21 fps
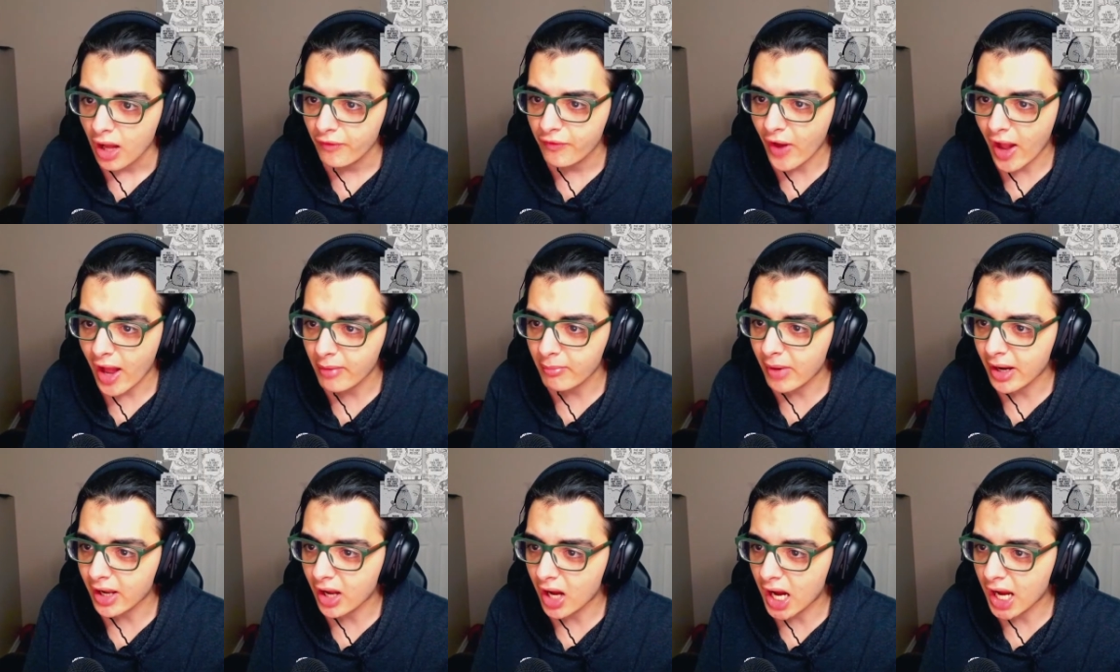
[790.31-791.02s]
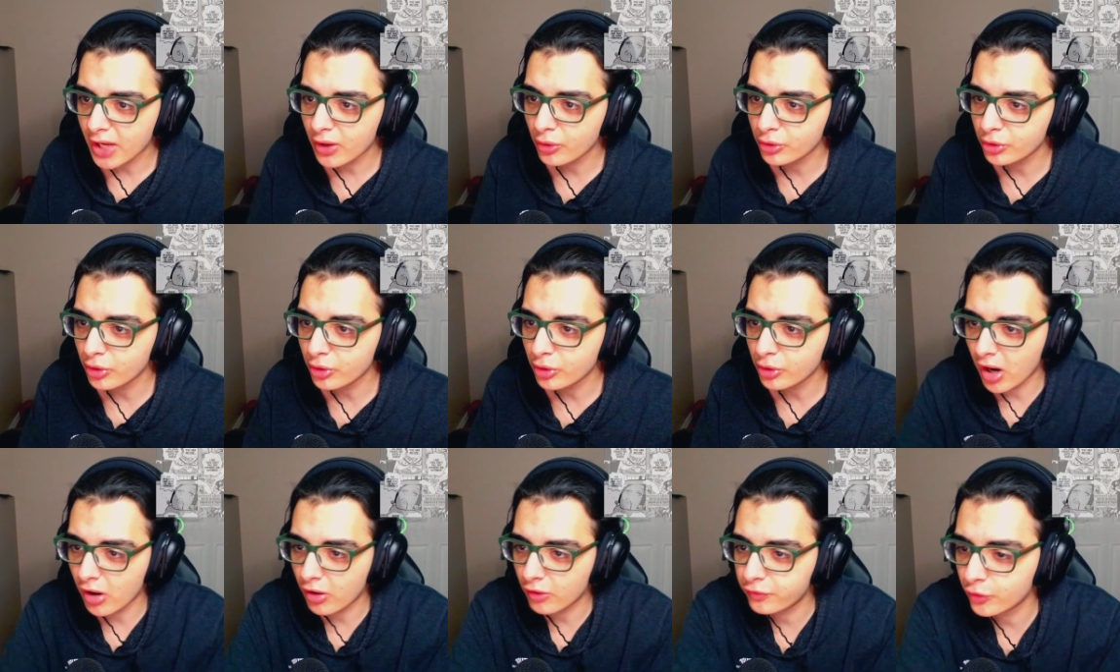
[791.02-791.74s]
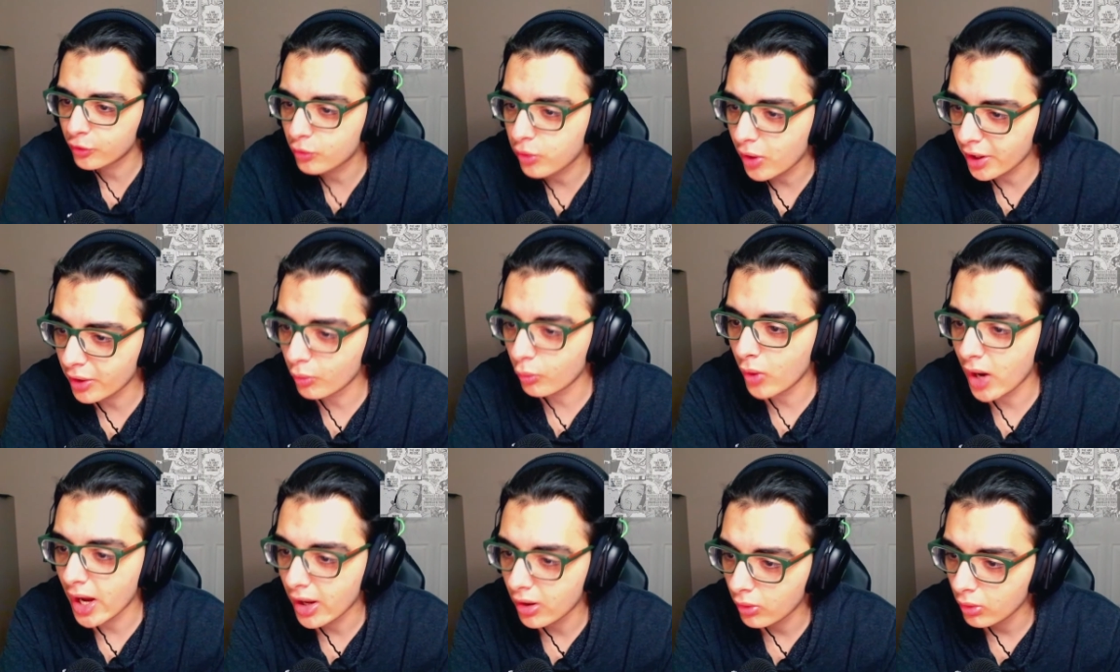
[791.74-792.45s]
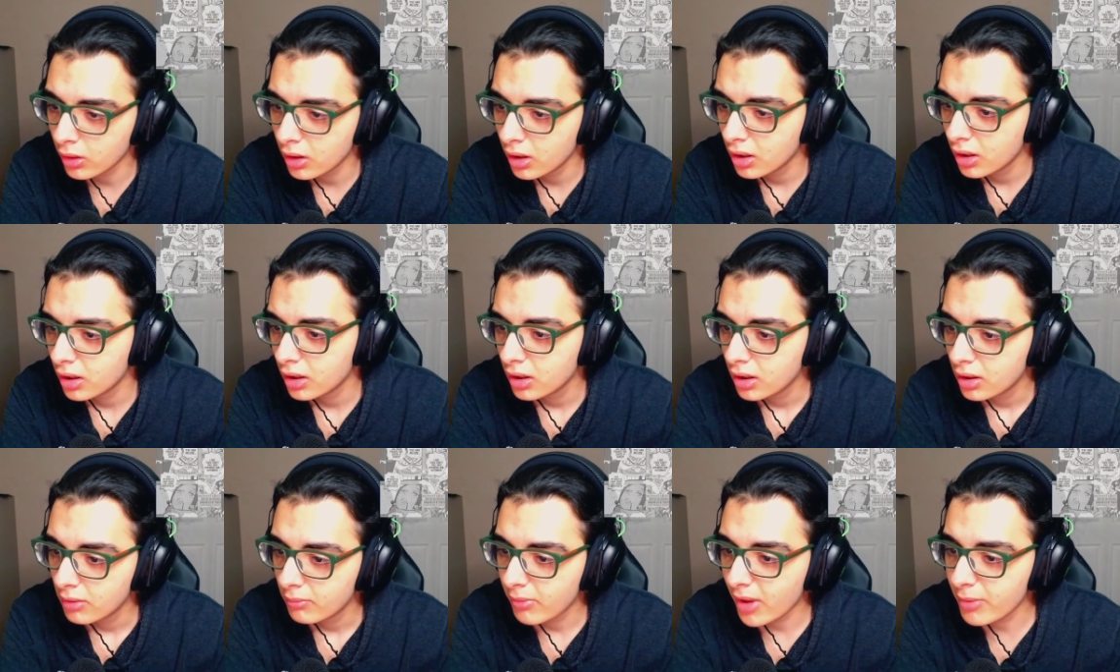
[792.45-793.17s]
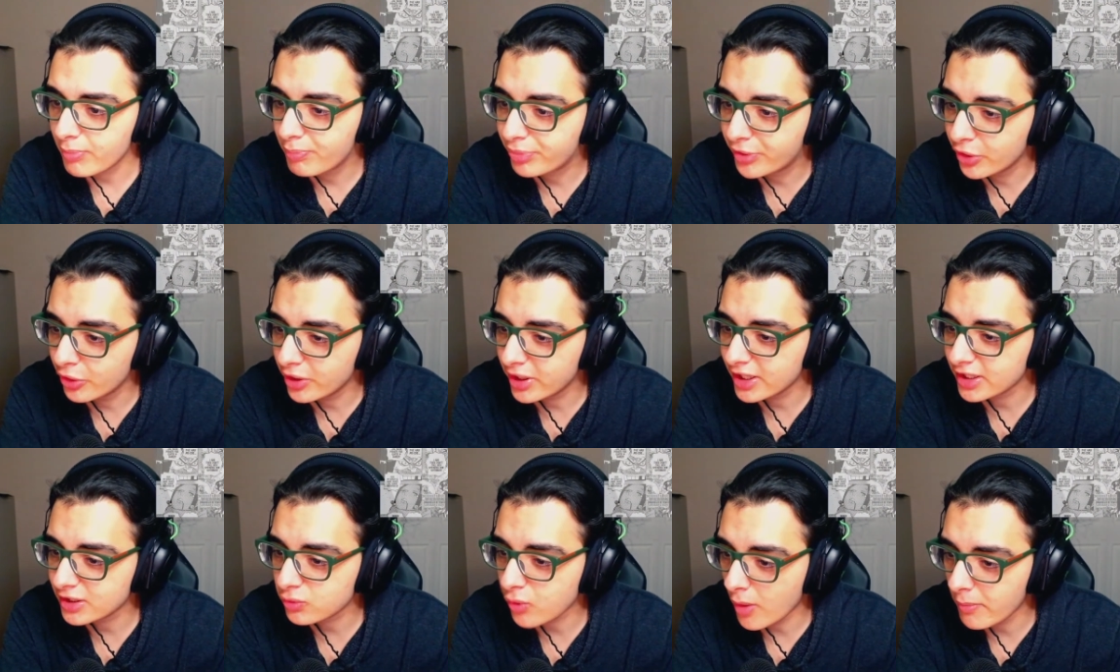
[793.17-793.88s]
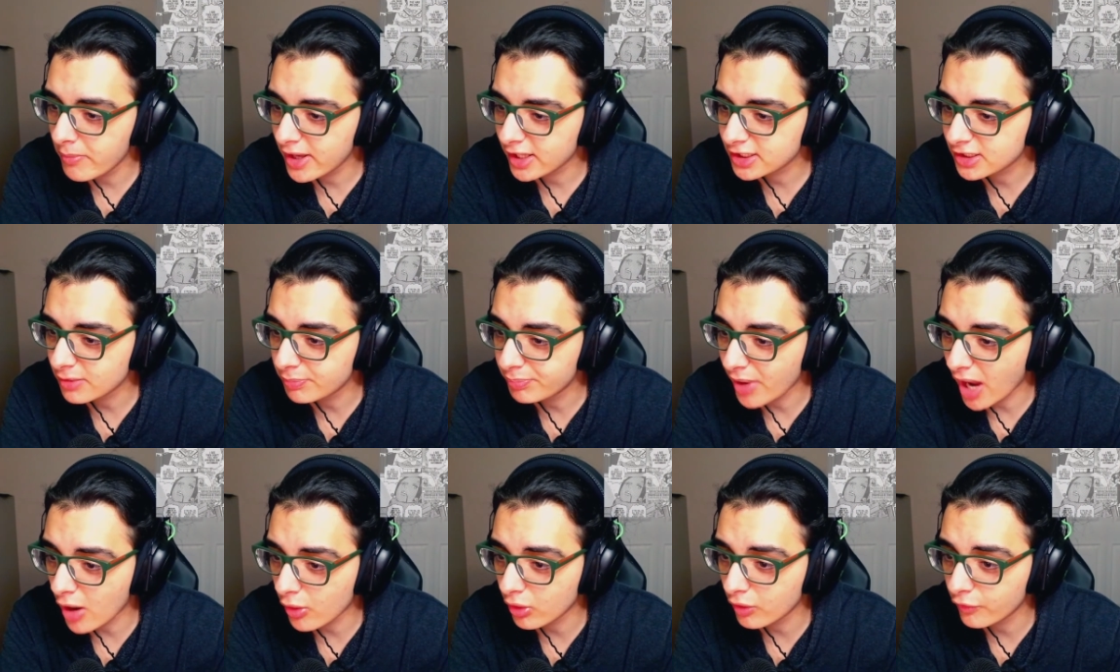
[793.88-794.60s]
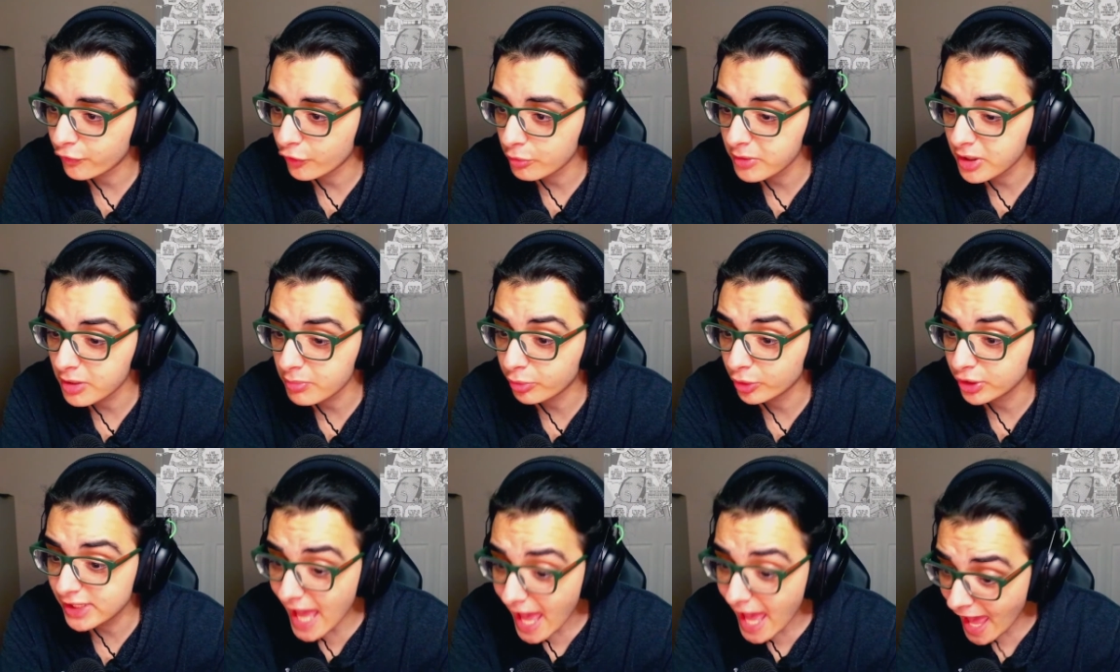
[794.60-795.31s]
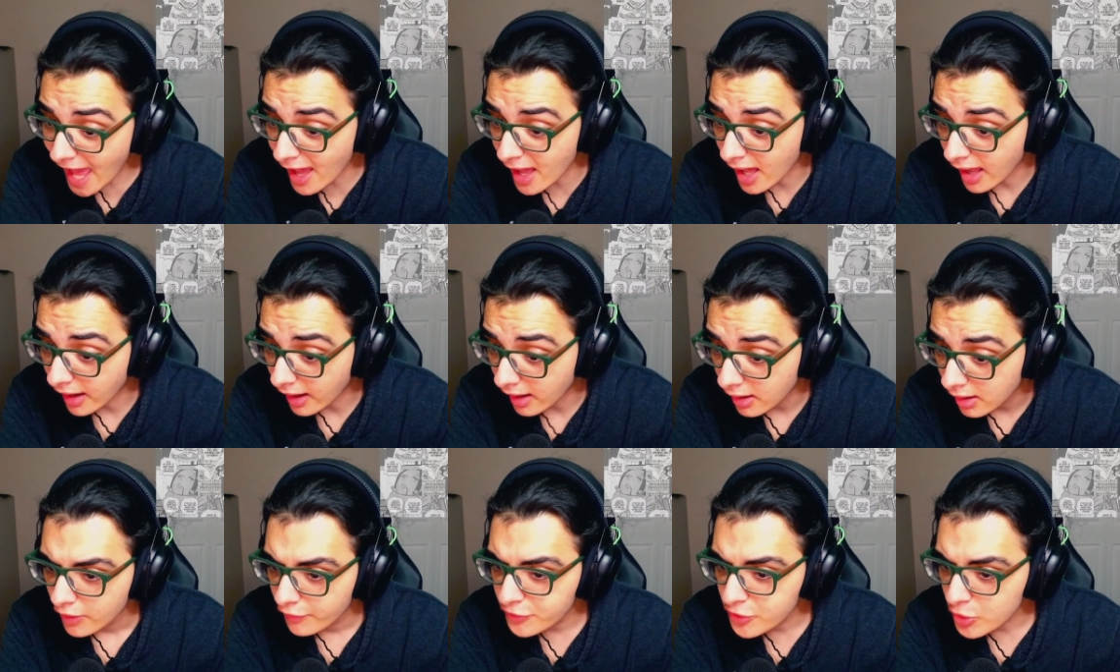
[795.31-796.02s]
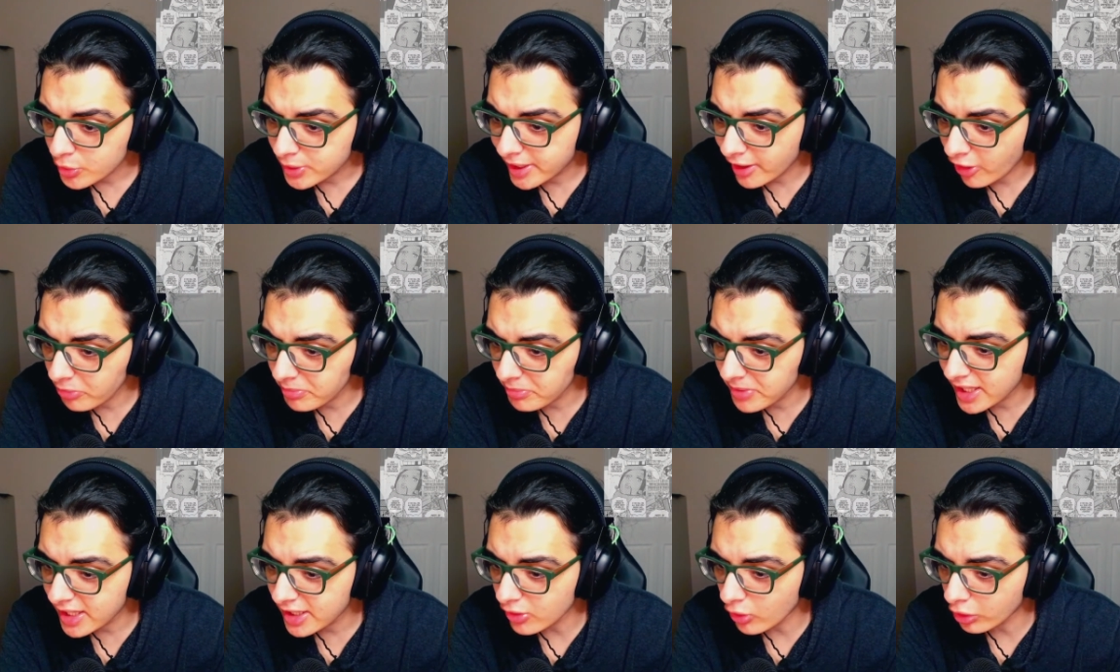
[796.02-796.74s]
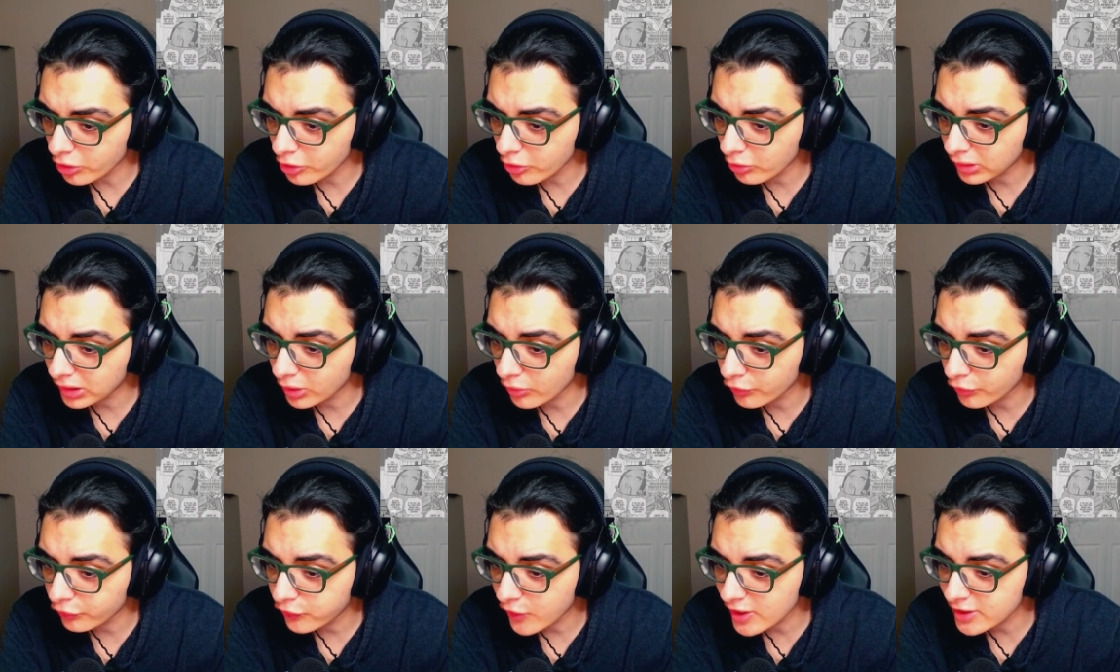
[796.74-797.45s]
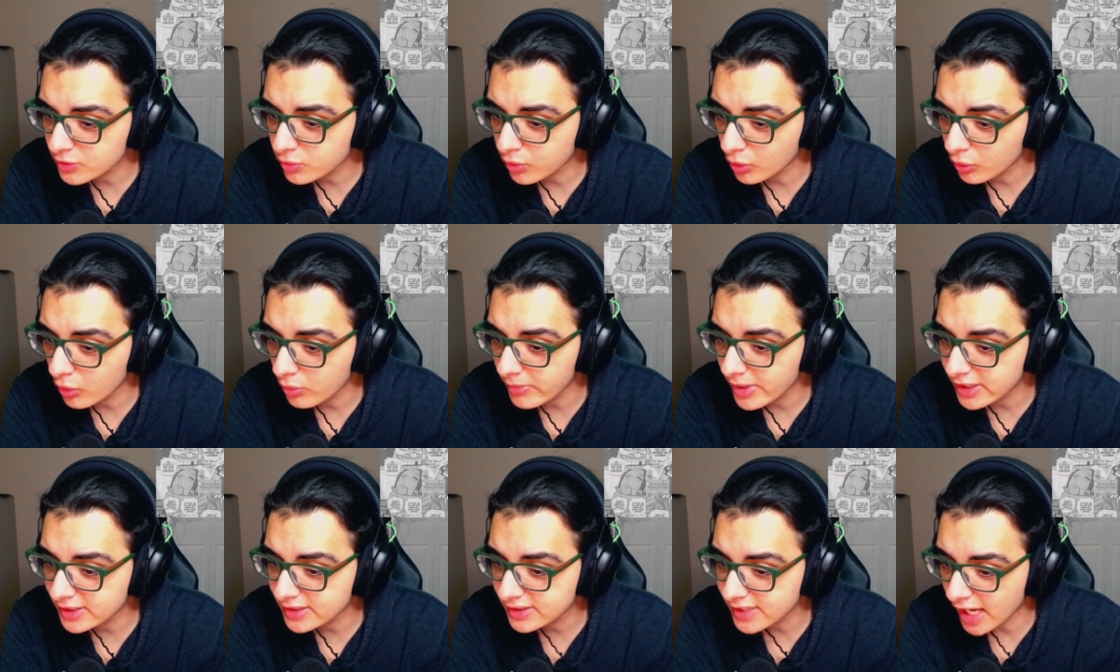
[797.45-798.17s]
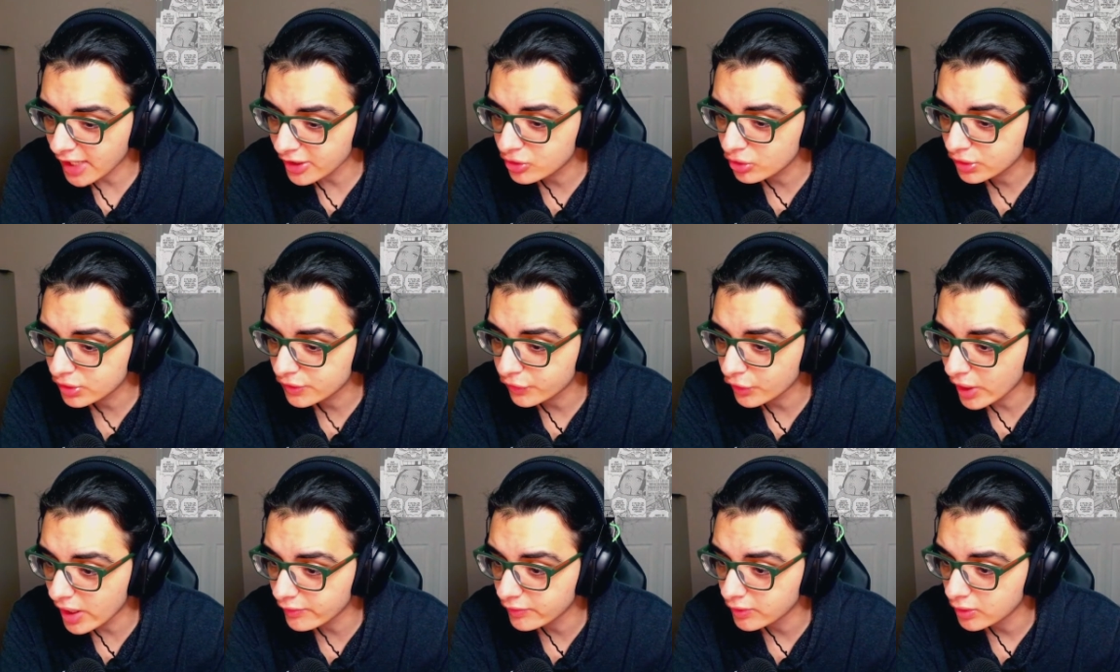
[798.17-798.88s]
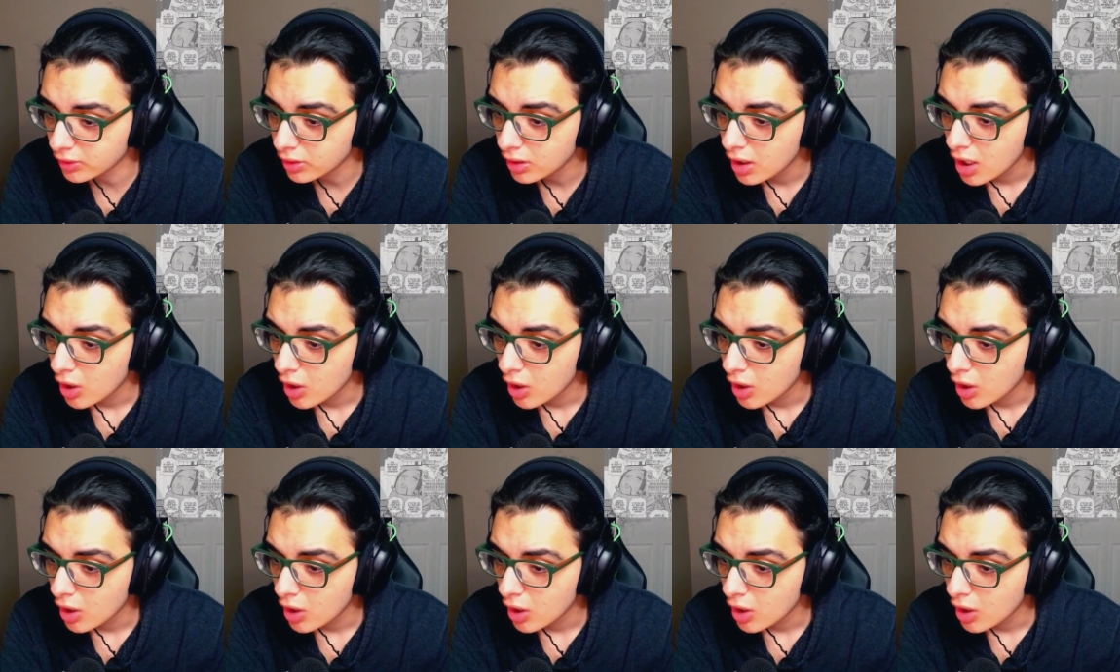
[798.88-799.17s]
I've had my eye on your power for quite a while. My beauty is what makes the power formidable. Yeah! If you kill me, all your little friends will remain statues forever.